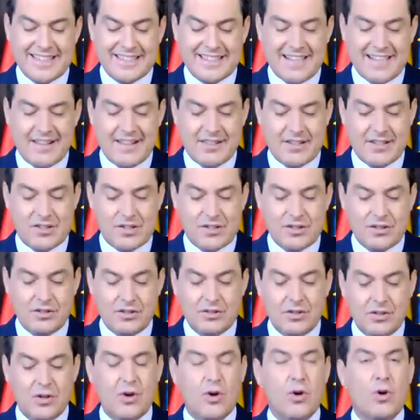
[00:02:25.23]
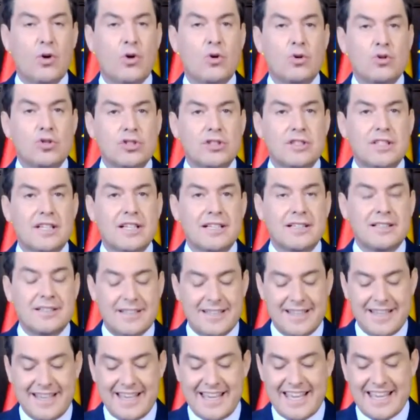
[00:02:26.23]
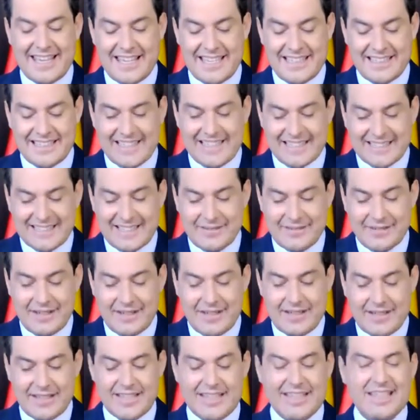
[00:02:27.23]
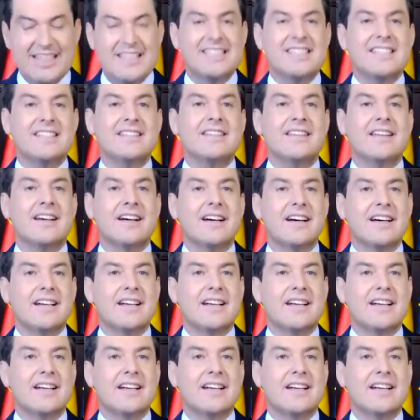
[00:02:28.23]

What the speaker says: Having said that, all of this trajectory